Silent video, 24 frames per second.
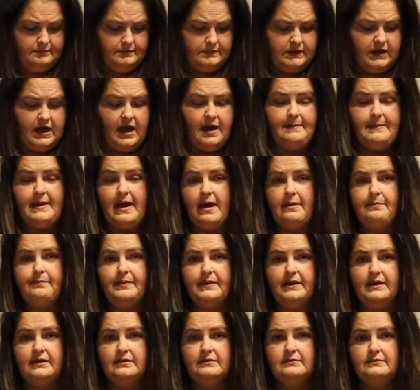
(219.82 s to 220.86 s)
come up,
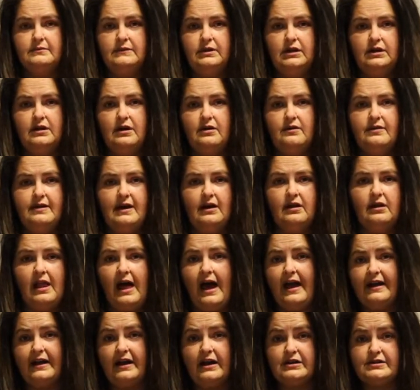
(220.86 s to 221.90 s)
and you know, they'll
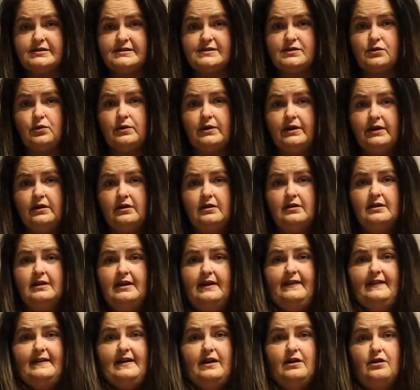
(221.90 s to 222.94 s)
like our soil,
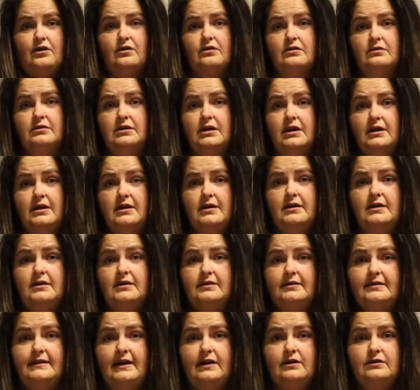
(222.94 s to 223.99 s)
and they'll
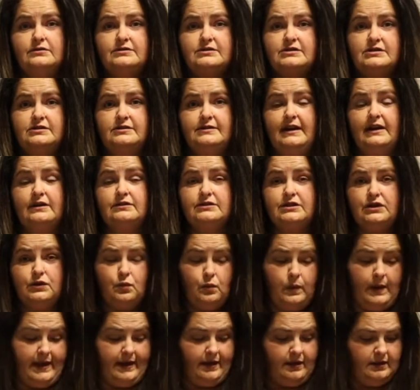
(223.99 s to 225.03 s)
do
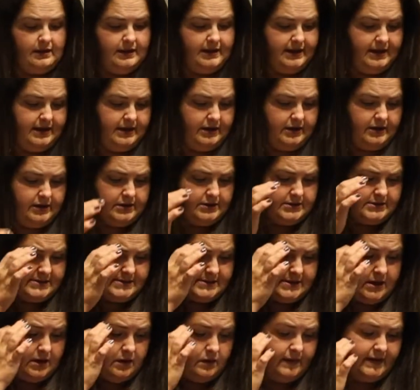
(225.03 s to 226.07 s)
well here.
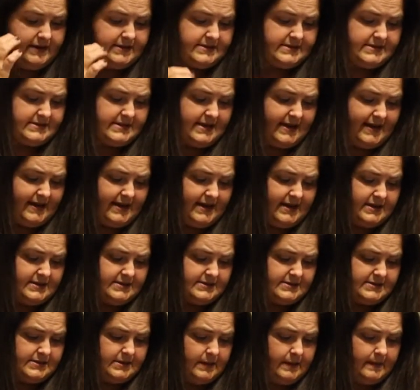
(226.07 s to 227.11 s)
So it
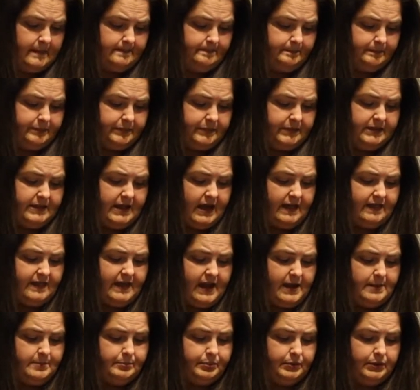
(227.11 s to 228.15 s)
says that
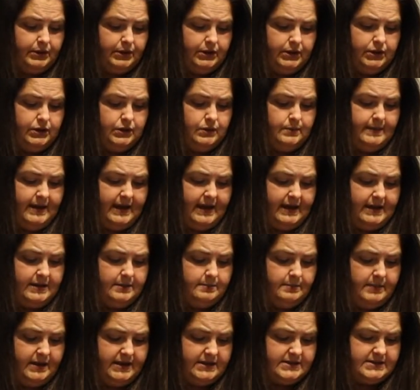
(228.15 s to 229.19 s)
they bloom
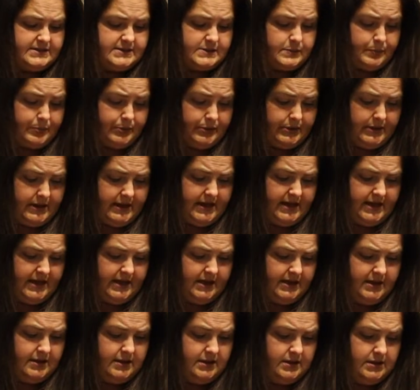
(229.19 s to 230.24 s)
in
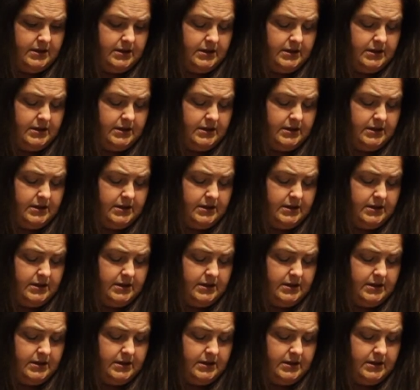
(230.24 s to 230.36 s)
mid-spring,